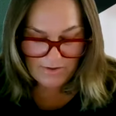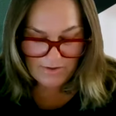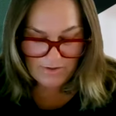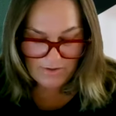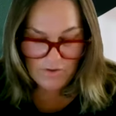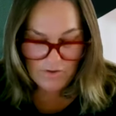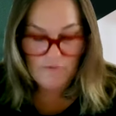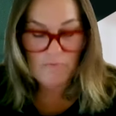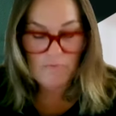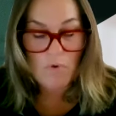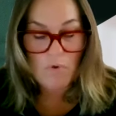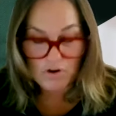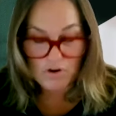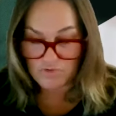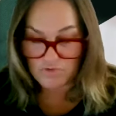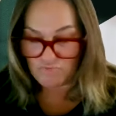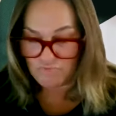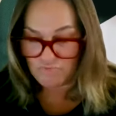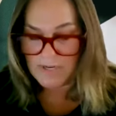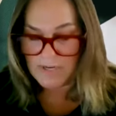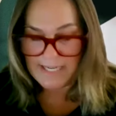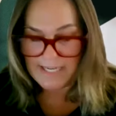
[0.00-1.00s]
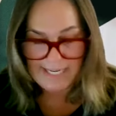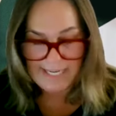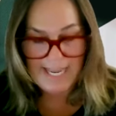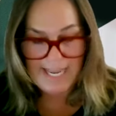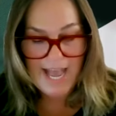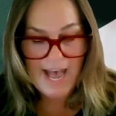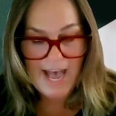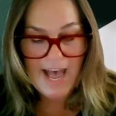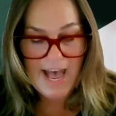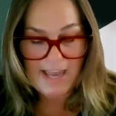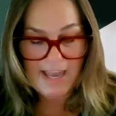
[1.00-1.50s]
you've worked really
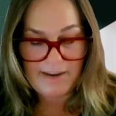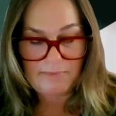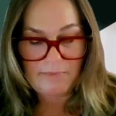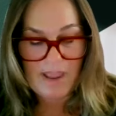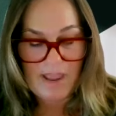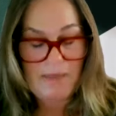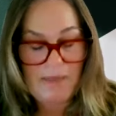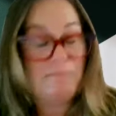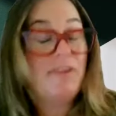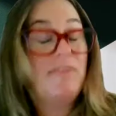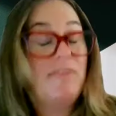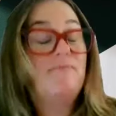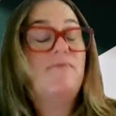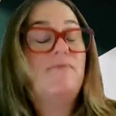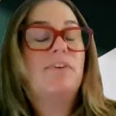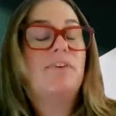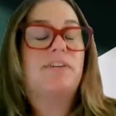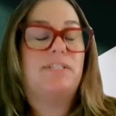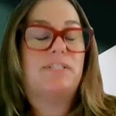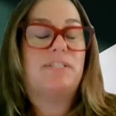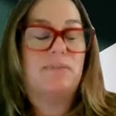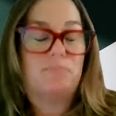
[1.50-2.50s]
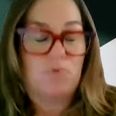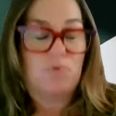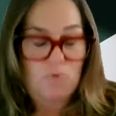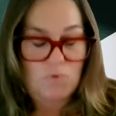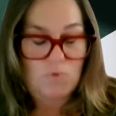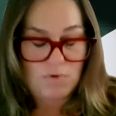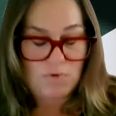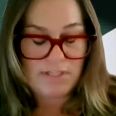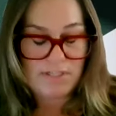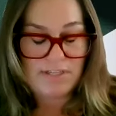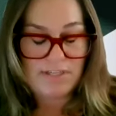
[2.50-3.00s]
hard and been very
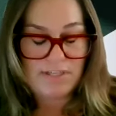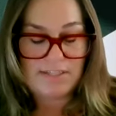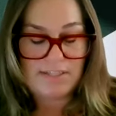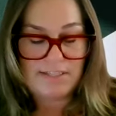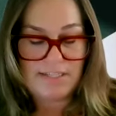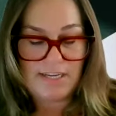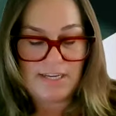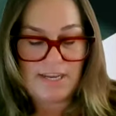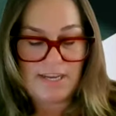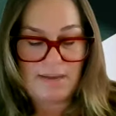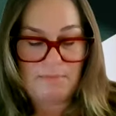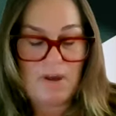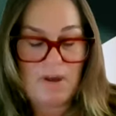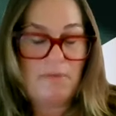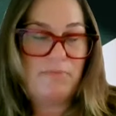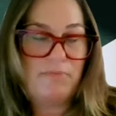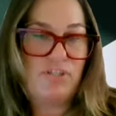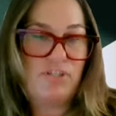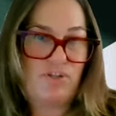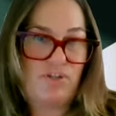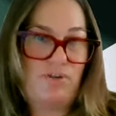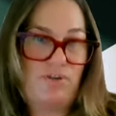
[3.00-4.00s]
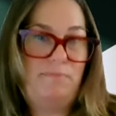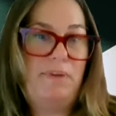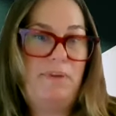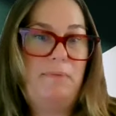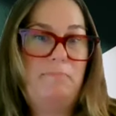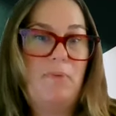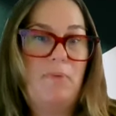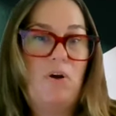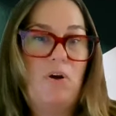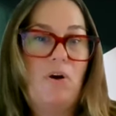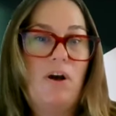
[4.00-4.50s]
supported, I'm
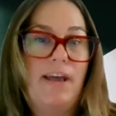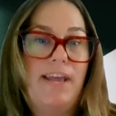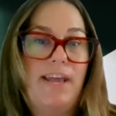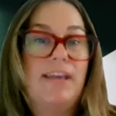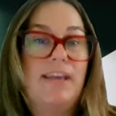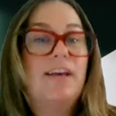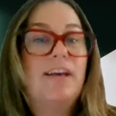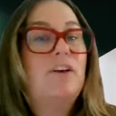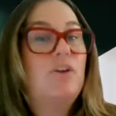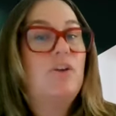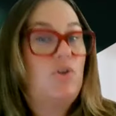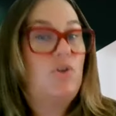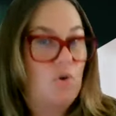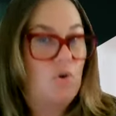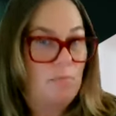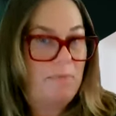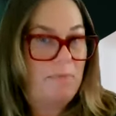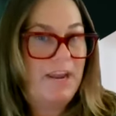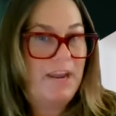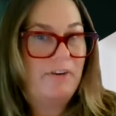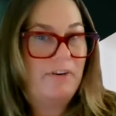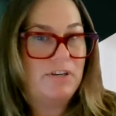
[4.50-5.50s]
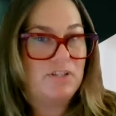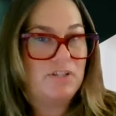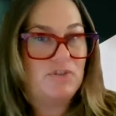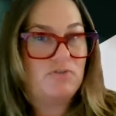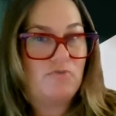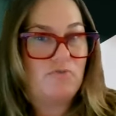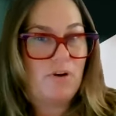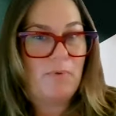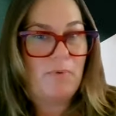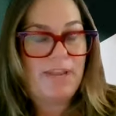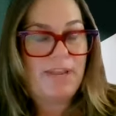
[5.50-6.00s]
assuming, by your parents
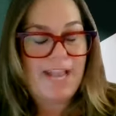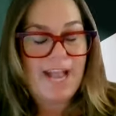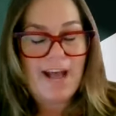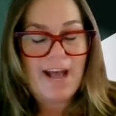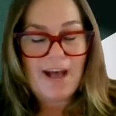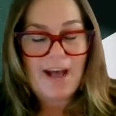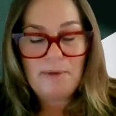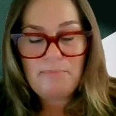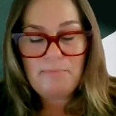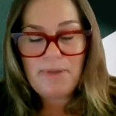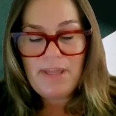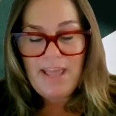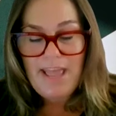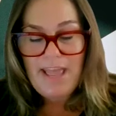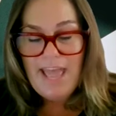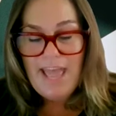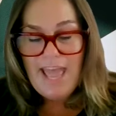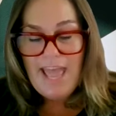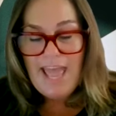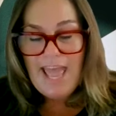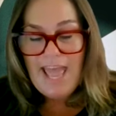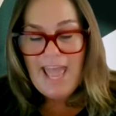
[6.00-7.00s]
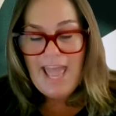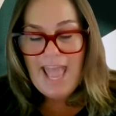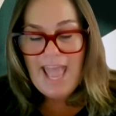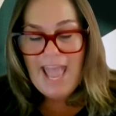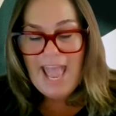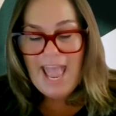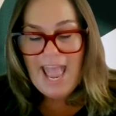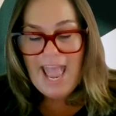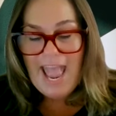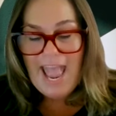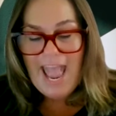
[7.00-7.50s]
growing up.
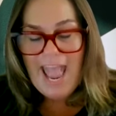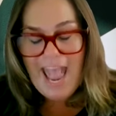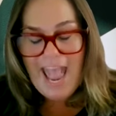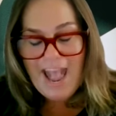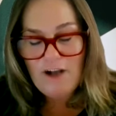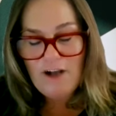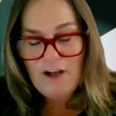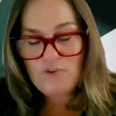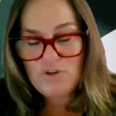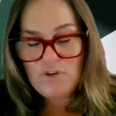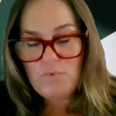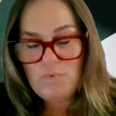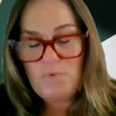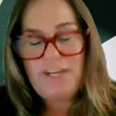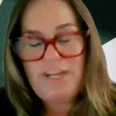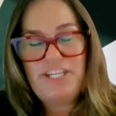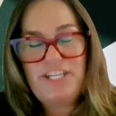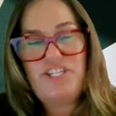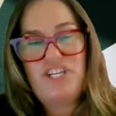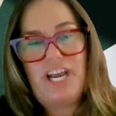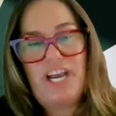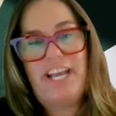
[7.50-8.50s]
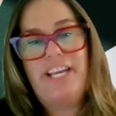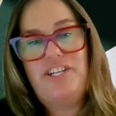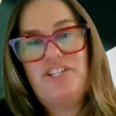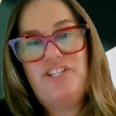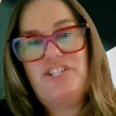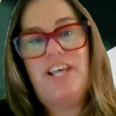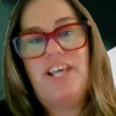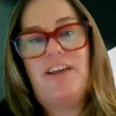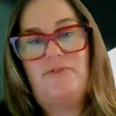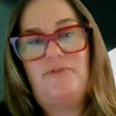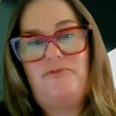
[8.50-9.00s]
How could we change
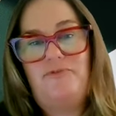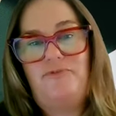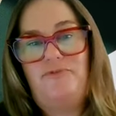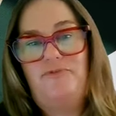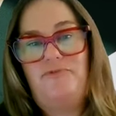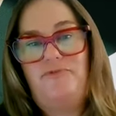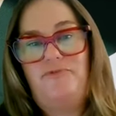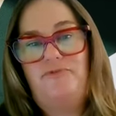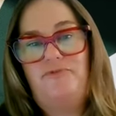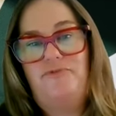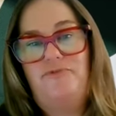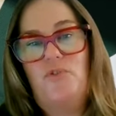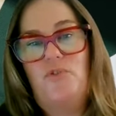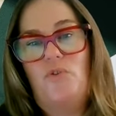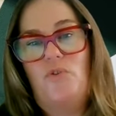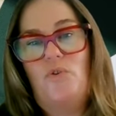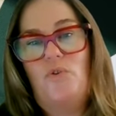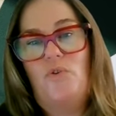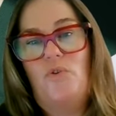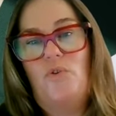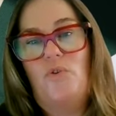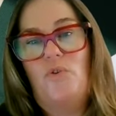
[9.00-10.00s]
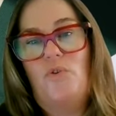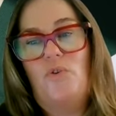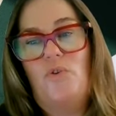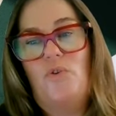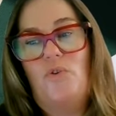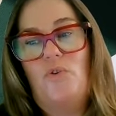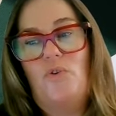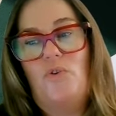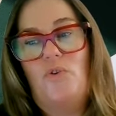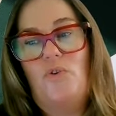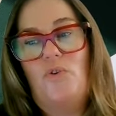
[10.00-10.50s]
that
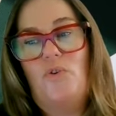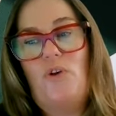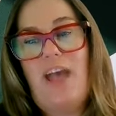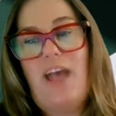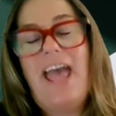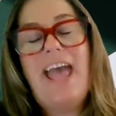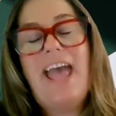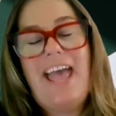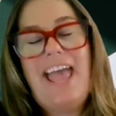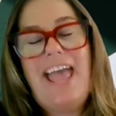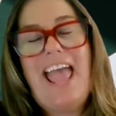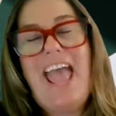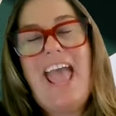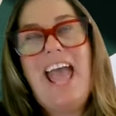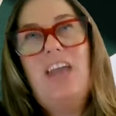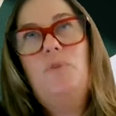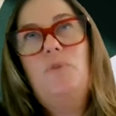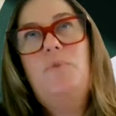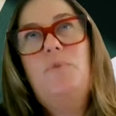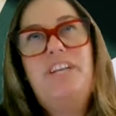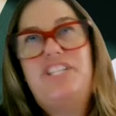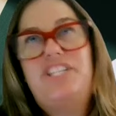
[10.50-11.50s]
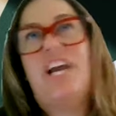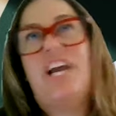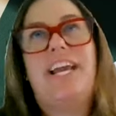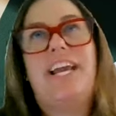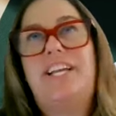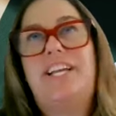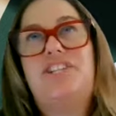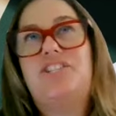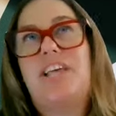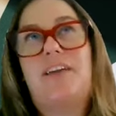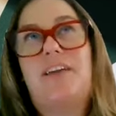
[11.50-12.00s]
how do we
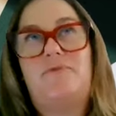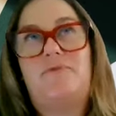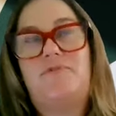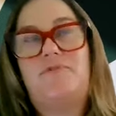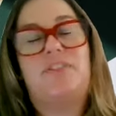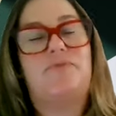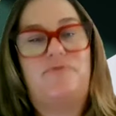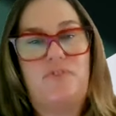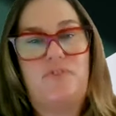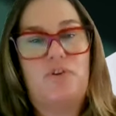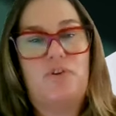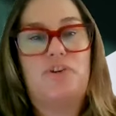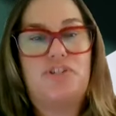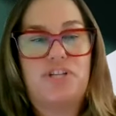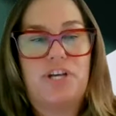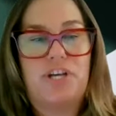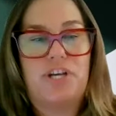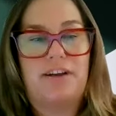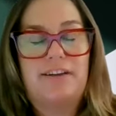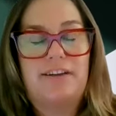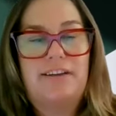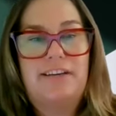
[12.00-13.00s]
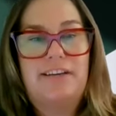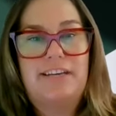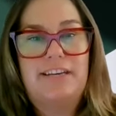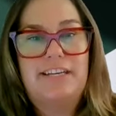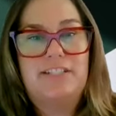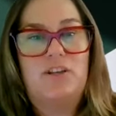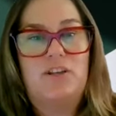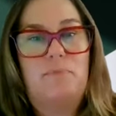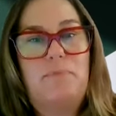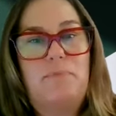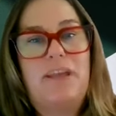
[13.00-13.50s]
change that for the future,
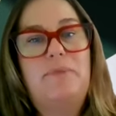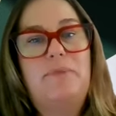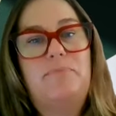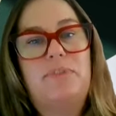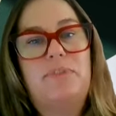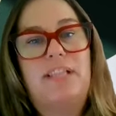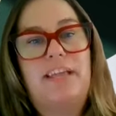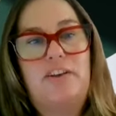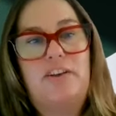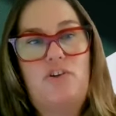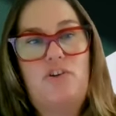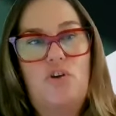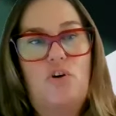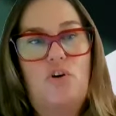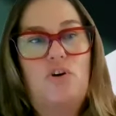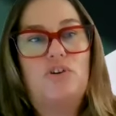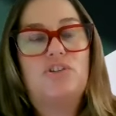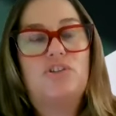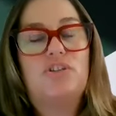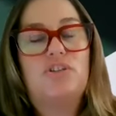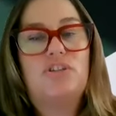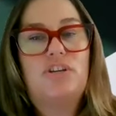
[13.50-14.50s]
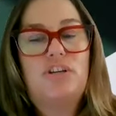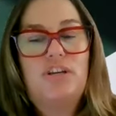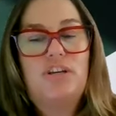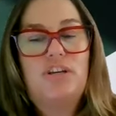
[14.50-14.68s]
so people are not